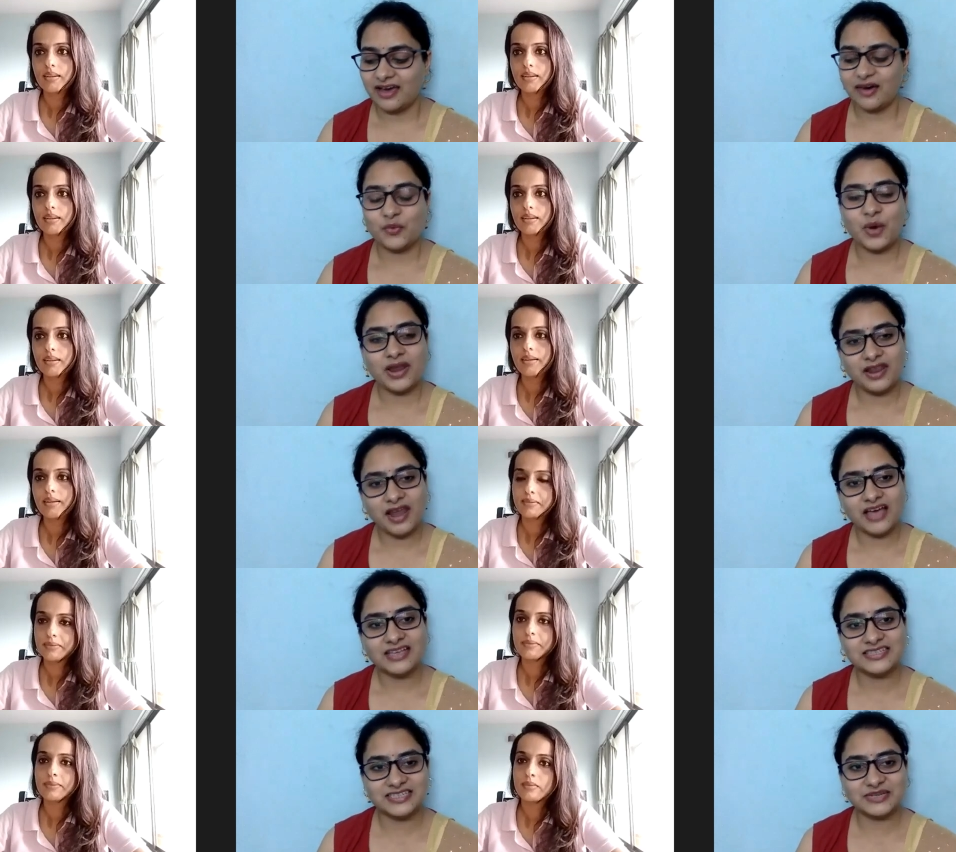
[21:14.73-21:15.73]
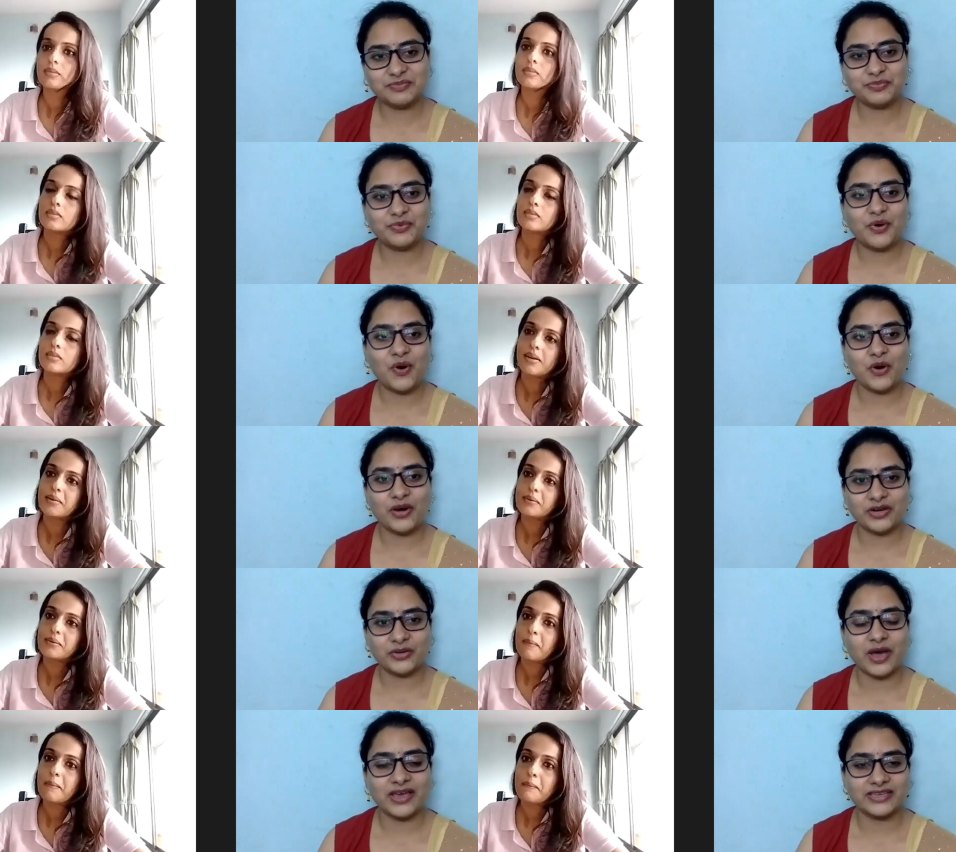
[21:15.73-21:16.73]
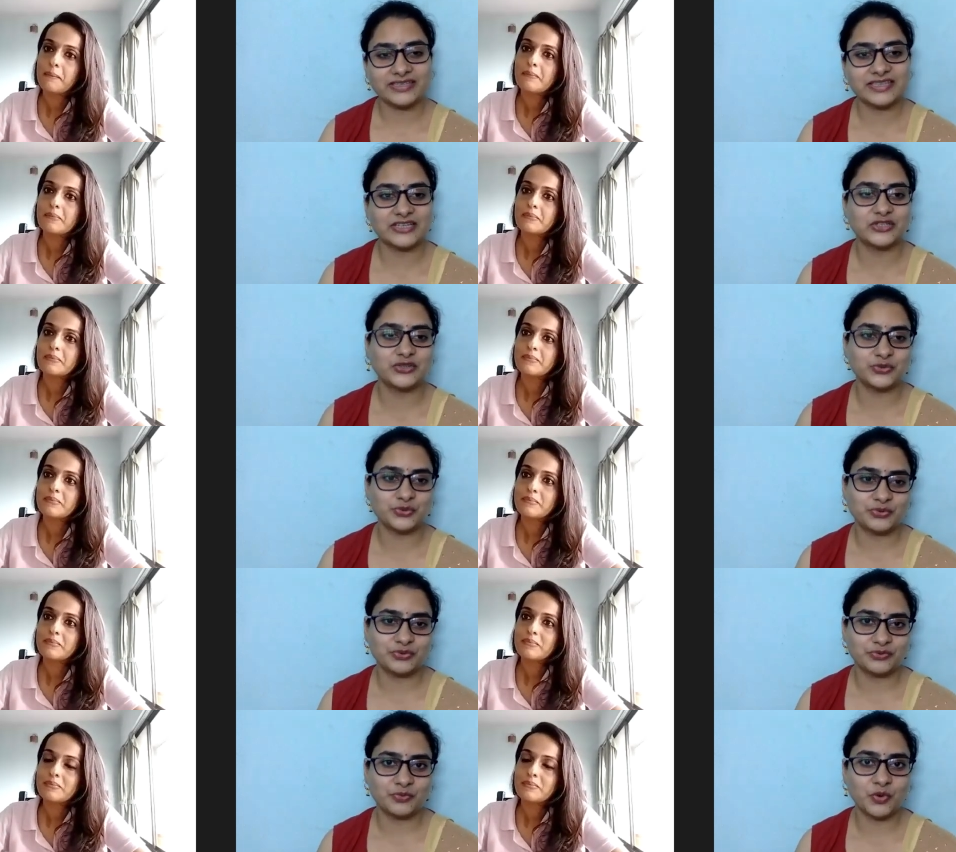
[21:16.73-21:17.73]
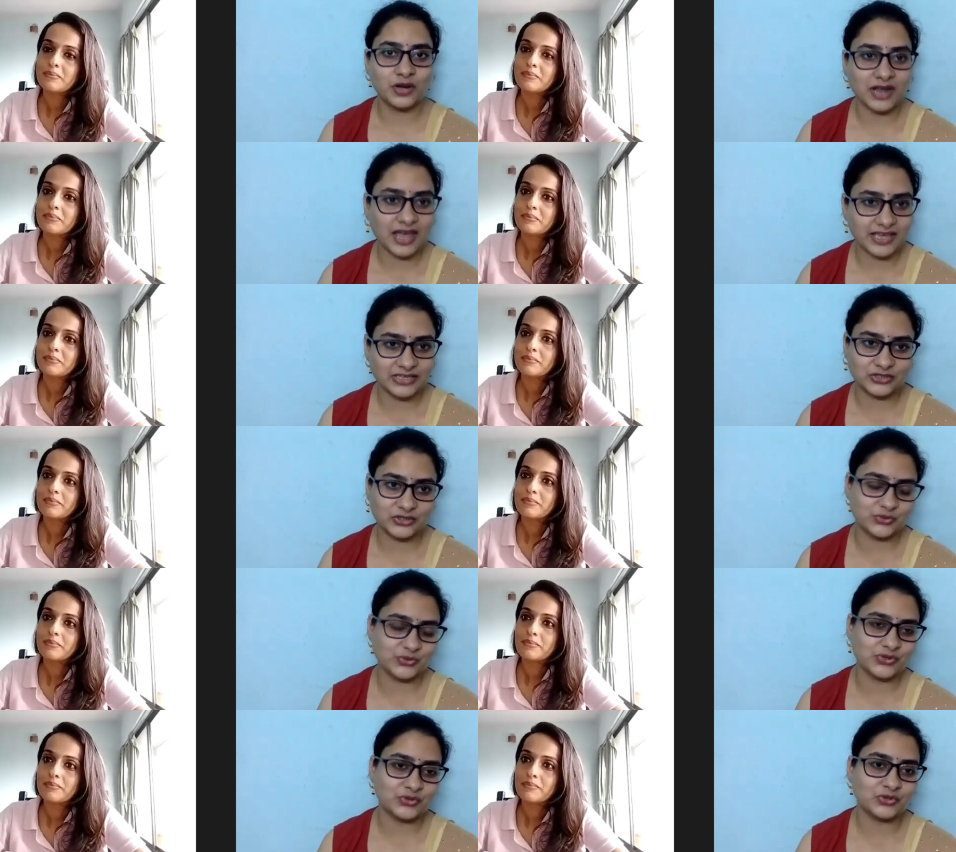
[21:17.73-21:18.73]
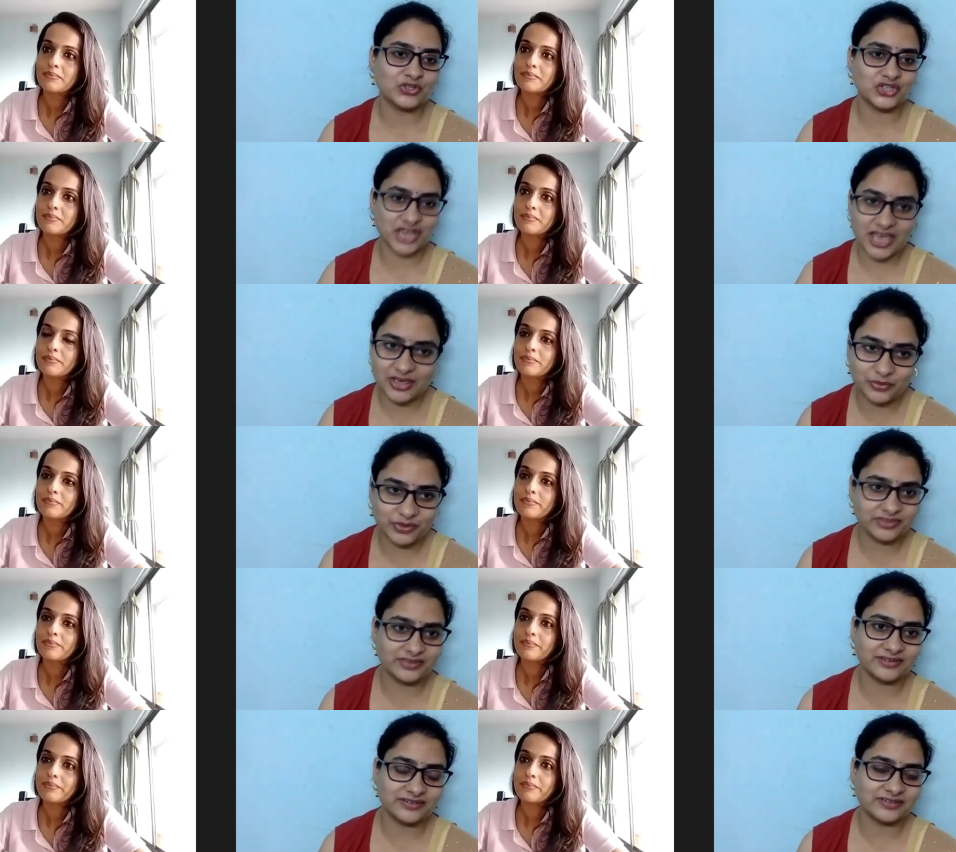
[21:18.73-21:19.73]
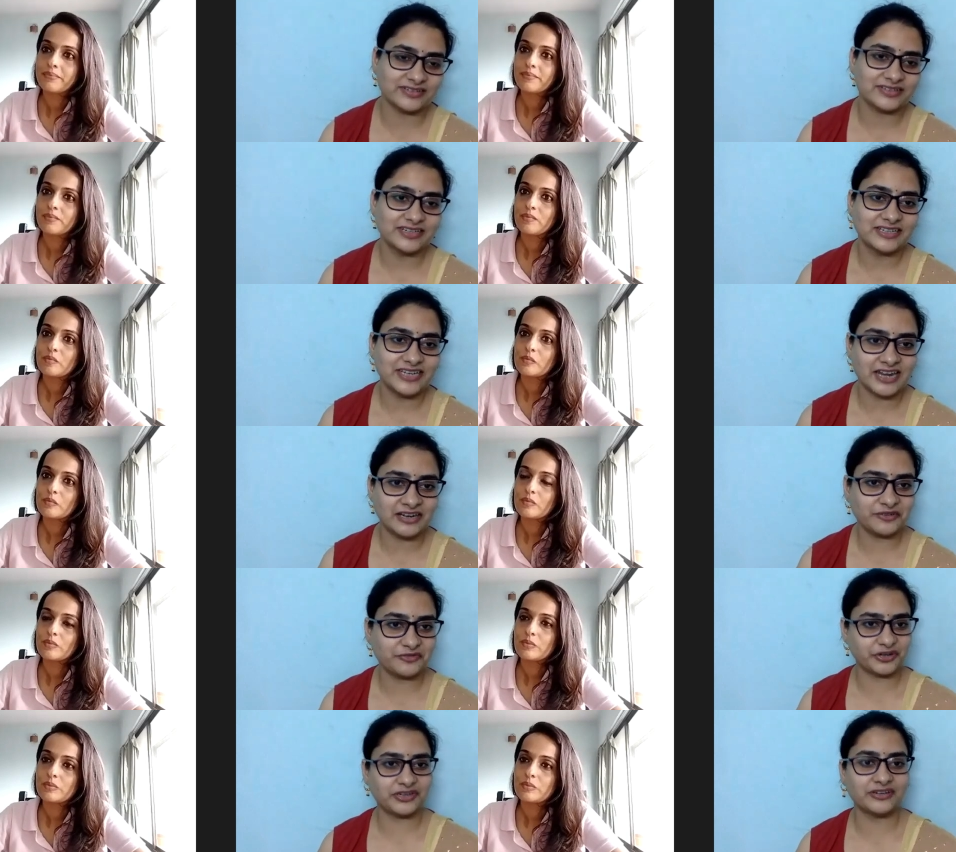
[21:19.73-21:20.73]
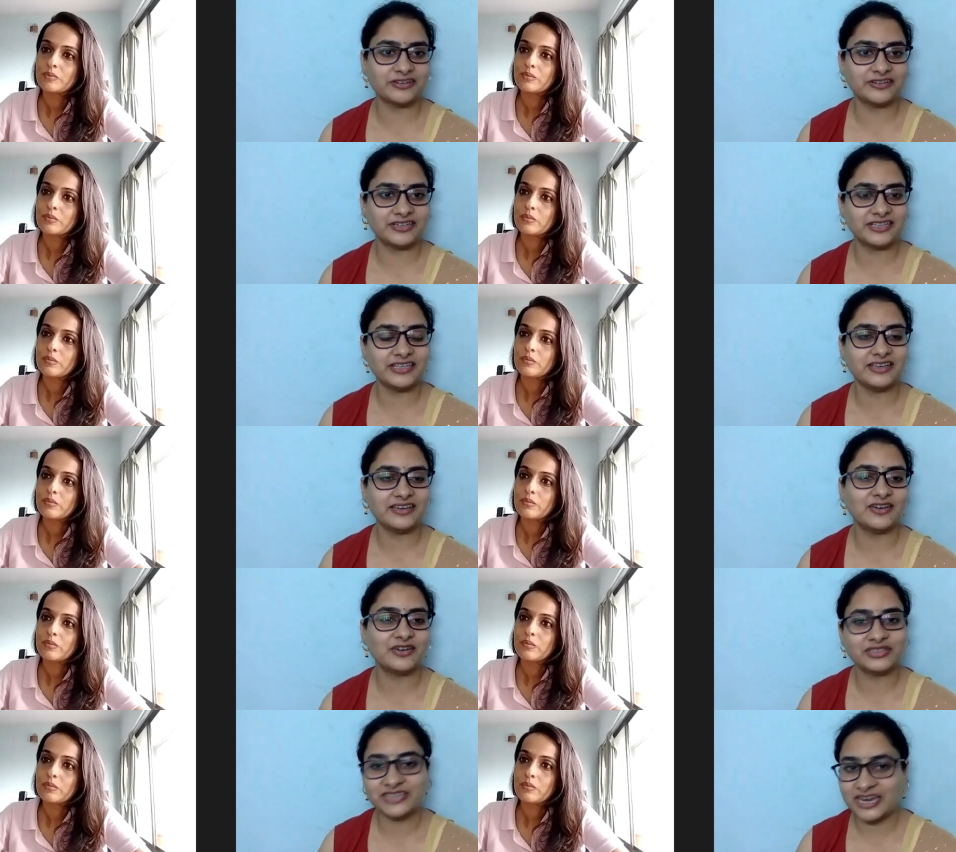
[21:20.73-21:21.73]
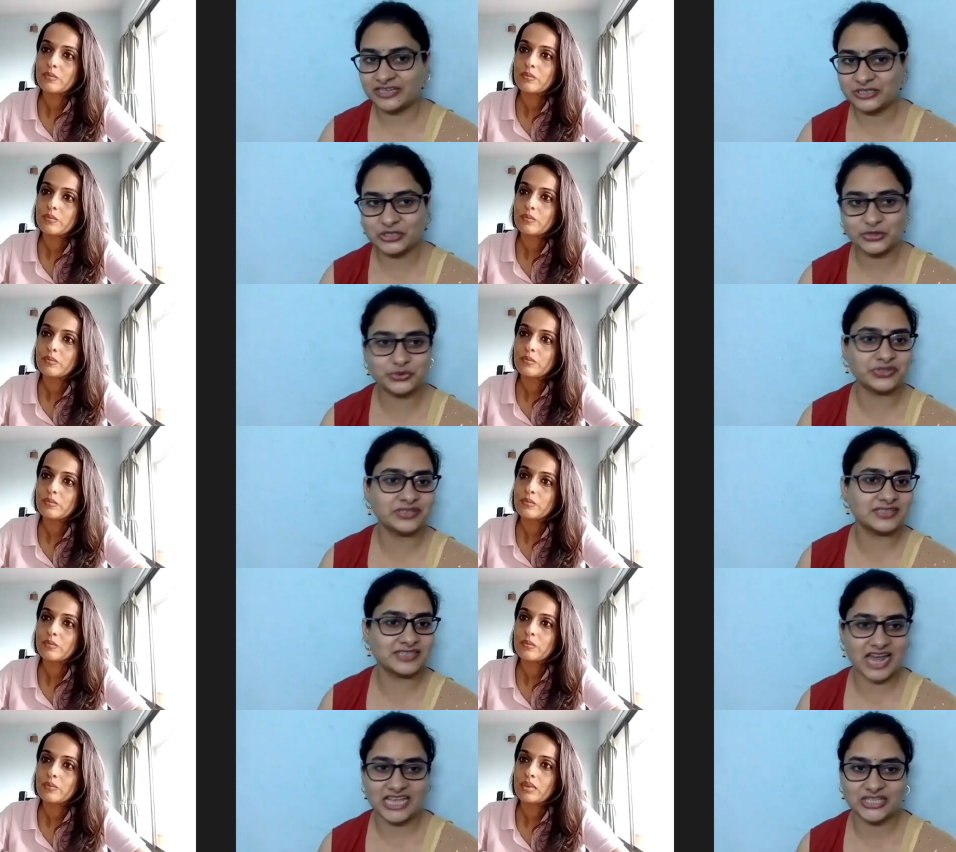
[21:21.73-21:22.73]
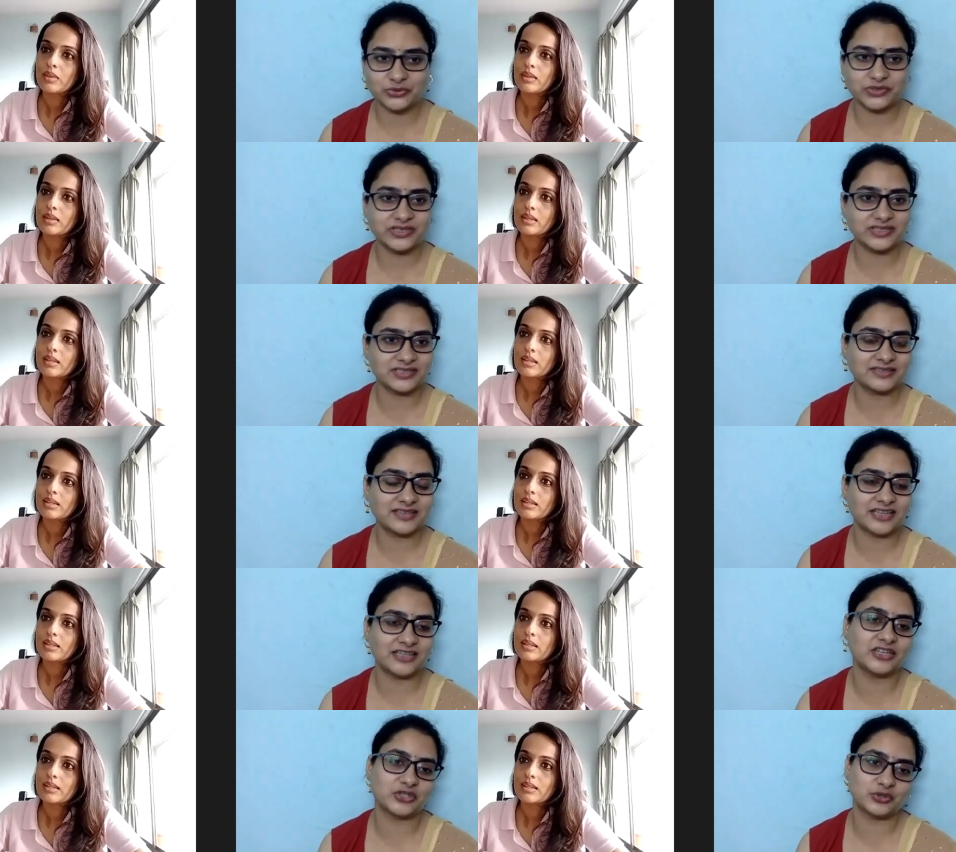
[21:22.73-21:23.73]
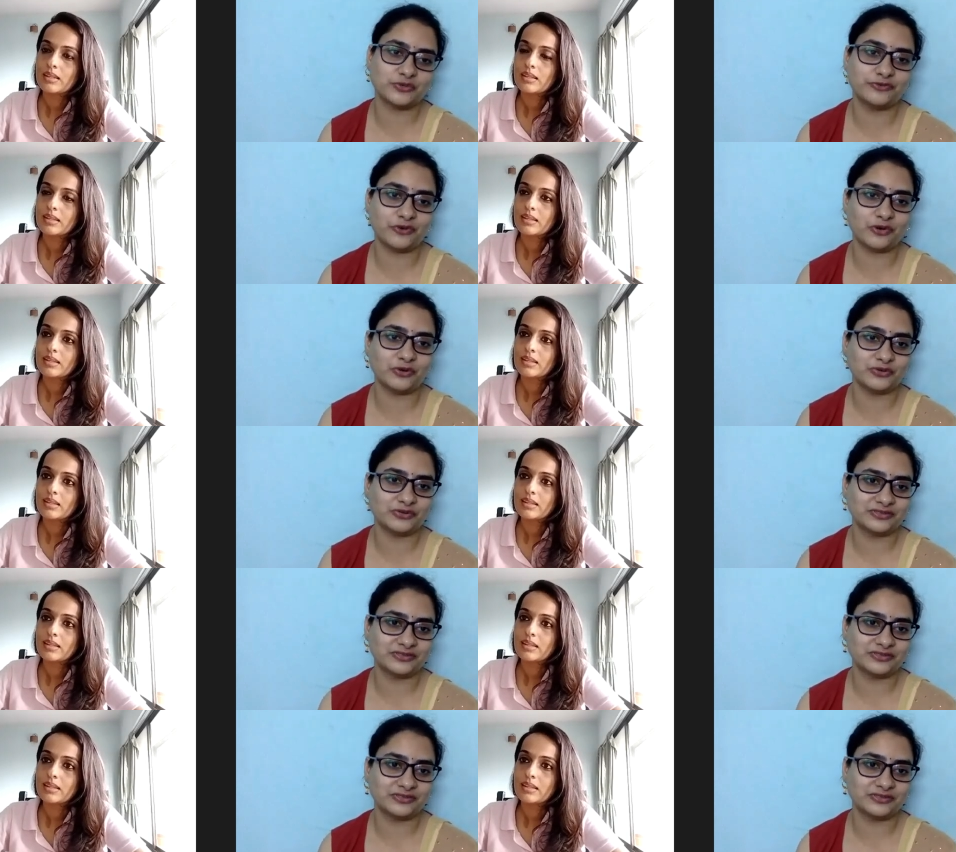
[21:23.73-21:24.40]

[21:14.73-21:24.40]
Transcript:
Speaker 1: Uh, one last tip or advice that you would like to you know share with the dental fraternity or the dental students graduates that they should follow.